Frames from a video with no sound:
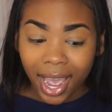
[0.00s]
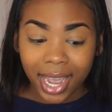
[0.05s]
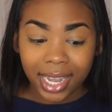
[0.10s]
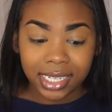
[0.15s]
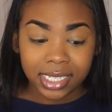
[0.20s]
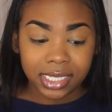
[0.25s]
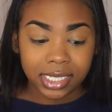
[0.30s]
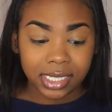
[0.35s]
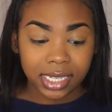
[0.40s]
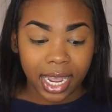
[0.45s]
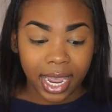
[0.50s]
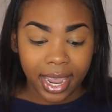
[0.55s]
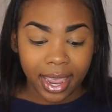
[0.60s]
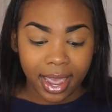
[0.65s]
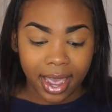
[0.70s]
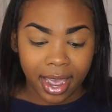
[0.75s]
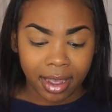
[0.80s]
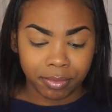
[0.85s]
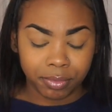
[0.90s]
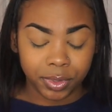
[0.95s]

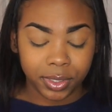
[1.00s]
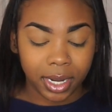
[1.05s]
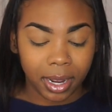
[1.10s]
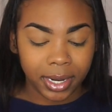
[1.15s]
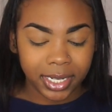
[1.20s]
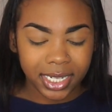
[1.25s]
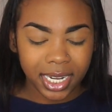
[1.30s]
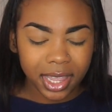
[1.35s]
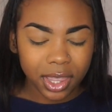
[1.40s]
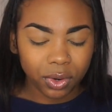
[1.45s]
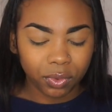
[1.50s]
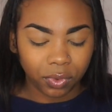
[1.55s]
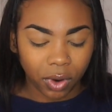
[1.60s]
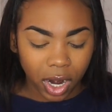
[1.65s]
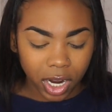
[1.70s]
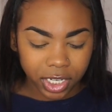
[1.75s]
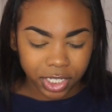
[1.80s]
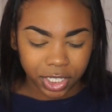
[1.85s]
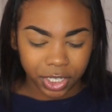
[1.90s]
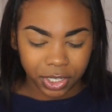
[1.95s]
I did the
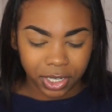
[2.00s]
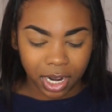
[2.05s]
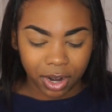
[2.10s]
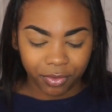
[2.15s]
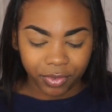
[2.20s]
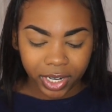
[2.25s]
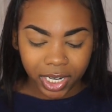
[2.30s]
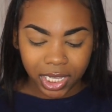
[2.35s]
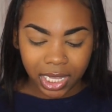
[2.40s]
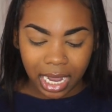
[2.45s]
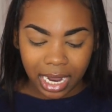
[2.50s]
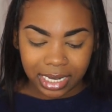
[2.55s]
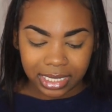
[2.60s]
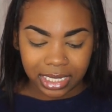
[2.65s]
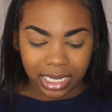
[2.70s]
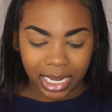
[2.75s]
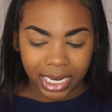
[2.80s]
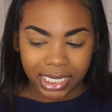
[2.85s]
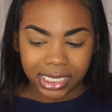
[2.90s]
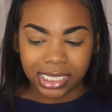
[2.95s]
roster and I
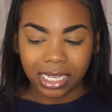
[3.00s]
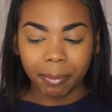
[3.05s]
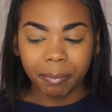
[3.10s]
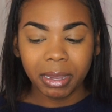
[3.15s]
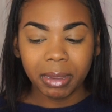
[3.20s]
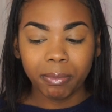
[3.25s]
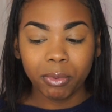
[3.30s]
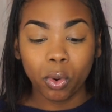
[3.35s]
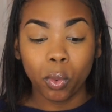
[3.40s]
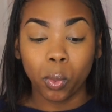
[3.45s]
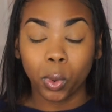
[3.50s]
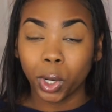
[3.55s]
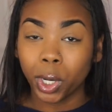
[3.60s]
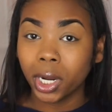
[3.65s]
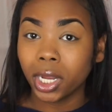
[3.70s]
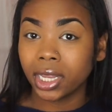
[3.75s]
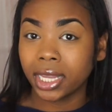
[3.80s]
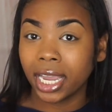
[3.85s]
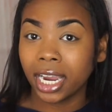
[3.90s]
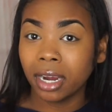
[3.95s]
realized like some people
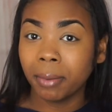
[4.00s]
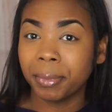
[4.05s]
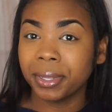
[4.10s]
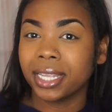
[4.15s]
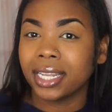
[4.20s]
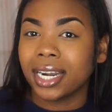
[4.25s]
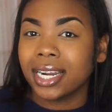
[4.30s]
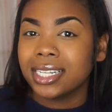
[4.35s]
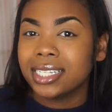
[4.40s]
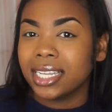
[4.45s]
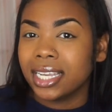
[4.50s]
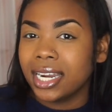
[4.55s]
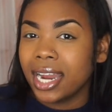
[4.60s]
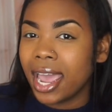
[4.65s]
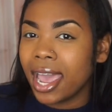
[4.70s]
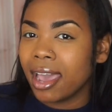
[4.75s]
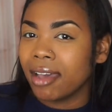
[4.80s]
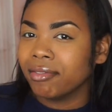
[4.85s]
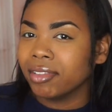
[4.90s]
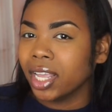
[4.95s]
weren't there, but then I did
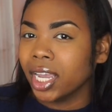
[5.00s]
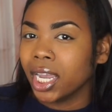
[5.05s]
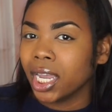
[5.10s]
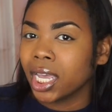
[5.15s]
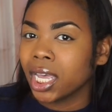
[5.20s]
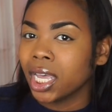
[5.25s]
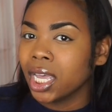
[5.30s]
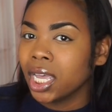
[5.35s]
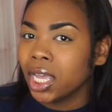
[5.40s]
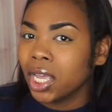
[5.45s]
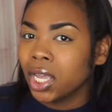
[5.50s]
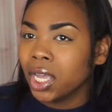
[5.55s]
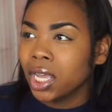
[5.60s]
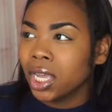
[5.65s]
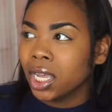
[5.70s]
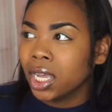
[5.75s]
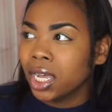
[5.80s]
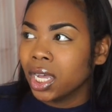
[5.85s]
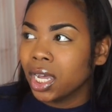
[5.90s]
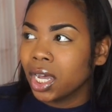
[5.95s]
have like
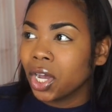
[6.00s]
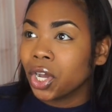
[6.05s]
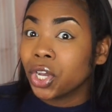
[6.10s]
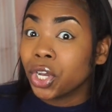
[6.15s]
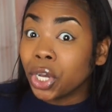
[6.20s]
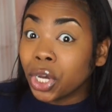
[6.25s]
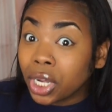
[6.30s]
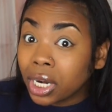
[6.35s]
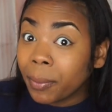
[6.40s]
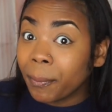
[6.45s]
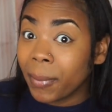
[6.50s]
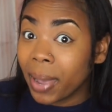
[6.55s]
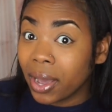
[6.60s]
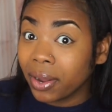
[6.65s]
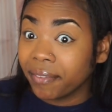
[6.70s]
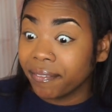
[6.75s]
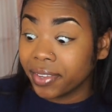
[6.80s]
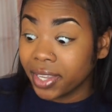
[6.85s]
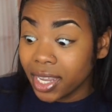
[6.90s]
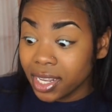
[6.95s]
a good
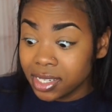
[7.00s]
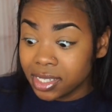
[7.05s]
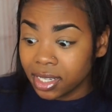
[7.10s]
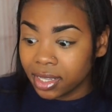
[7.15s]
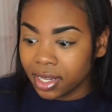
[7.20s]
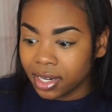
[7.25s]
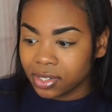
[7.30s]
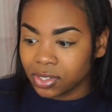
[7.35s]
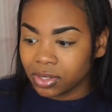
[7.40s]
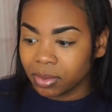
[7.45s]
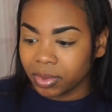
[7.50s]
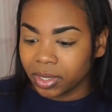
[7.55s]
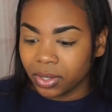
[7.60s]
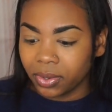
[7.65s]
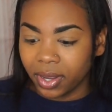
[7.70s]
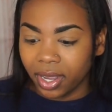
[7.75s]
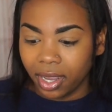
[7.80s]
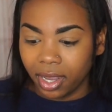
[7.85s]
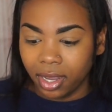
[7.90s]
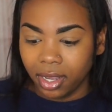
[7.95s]
amount of kids in there. So I'm
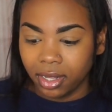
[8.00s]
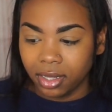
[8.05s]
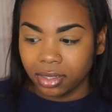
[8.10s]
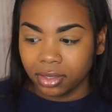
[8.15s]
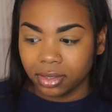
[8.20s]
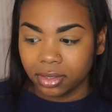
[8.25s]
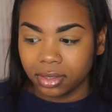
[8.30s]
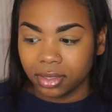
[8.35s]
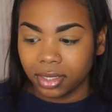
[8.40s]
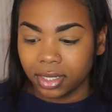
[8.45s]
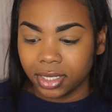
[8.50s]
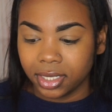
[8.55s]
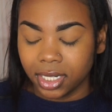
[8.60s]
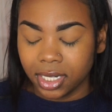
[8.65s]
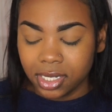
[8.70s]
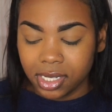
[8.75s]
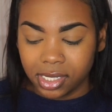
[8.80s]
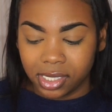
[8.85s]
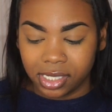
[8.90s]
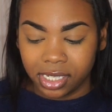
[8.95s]
like, okay, it
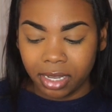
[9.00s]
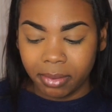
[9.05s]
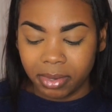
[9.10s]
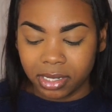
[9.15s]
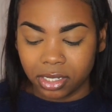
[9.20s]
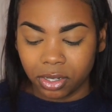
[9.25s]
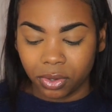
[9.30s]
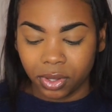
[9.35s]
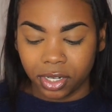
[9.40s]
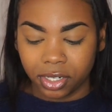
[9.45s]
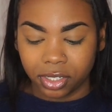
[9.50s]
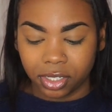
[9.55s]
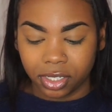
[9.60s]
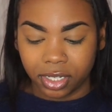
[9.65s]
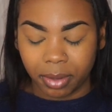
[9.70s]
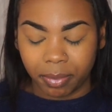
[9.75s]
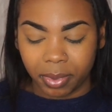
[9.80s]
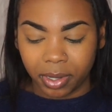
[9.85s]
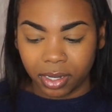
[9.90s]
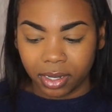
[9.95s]
doesn't seem as though they're
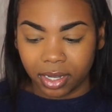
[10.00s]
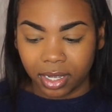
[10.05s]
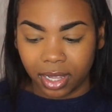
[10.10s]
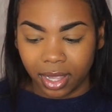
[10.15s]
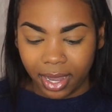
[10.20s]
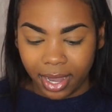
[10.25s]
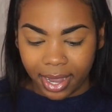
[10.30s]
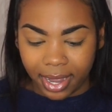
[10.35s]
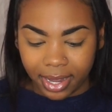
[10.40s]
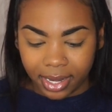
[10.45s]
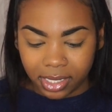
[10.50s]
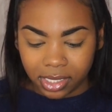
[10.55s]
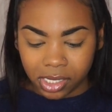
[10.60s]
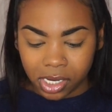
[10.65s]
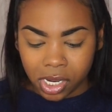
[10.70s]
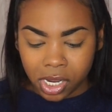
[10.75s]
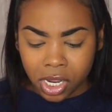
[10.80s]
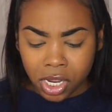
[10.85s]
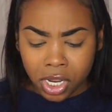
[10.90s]
skipping class.